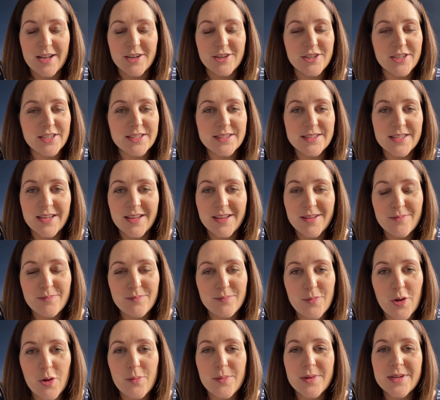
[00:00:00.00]
just
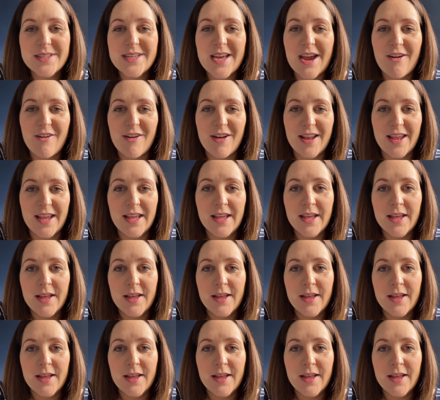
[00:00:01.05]
momentarily,